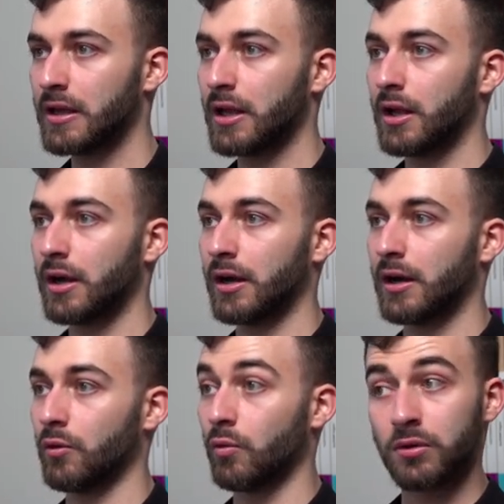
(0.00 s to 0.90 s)

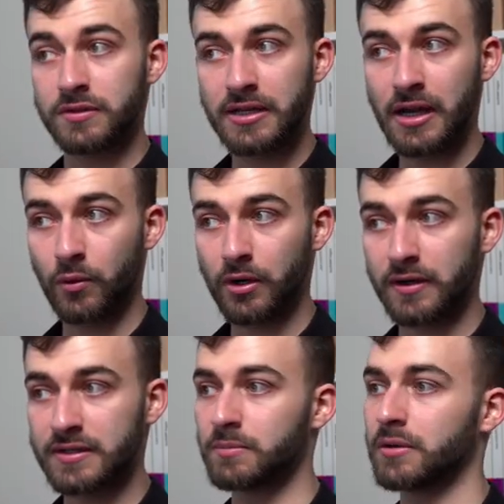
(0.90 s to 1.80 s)
Uh, we'll see how we're going to
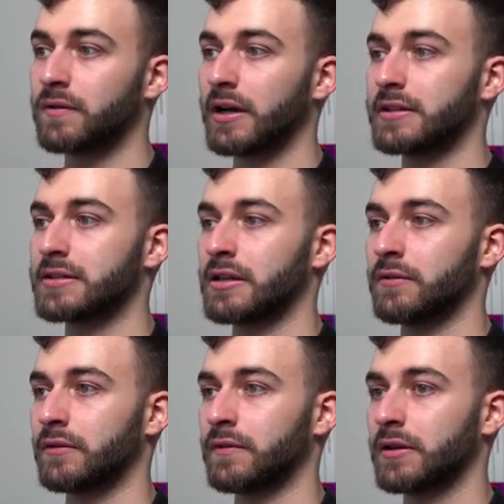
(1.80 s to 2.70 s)
simplify this even
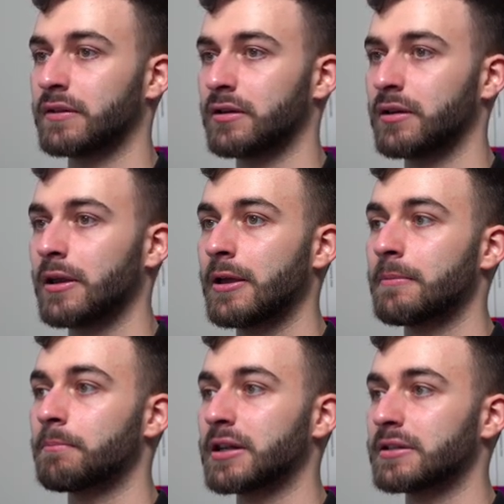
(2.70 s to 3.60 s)
further,
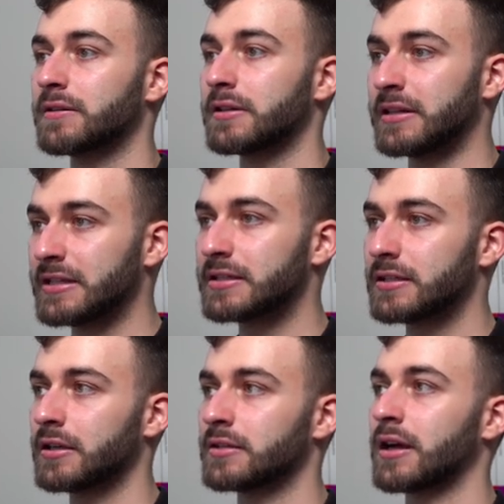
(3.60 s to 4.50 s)
but this
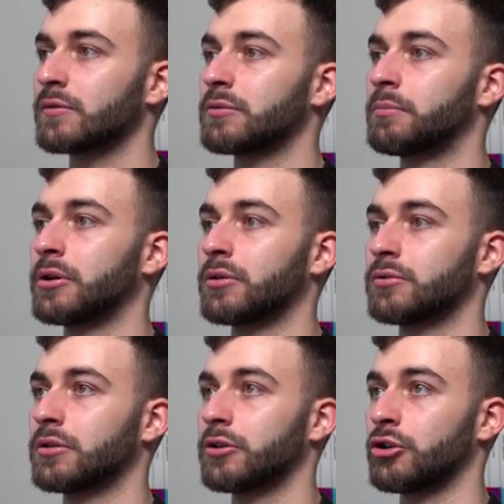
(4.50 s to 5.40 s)
is how to build
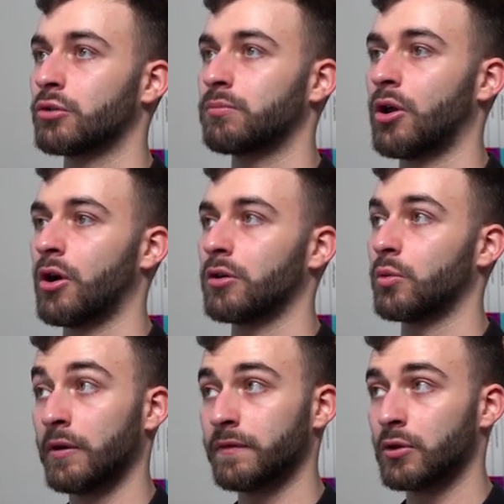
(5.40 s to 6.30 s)
your blog
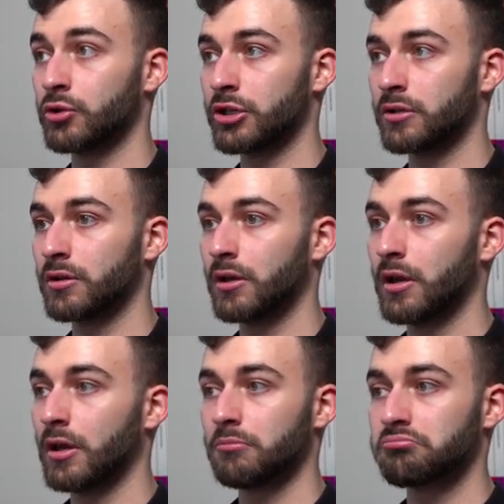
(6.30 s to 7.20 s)
with Notion
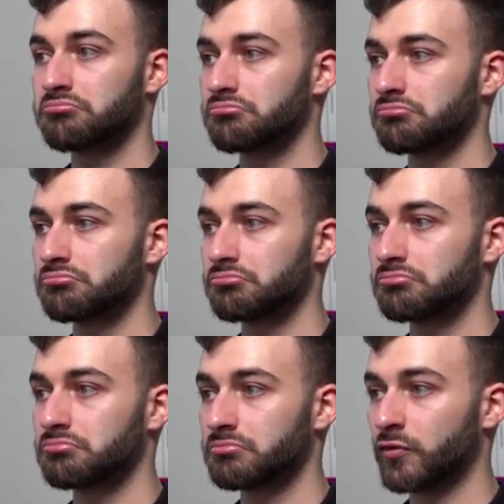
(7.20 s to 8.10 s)

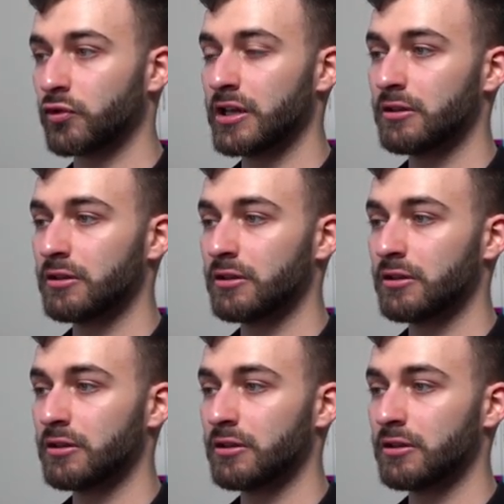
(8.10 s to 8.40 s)
free,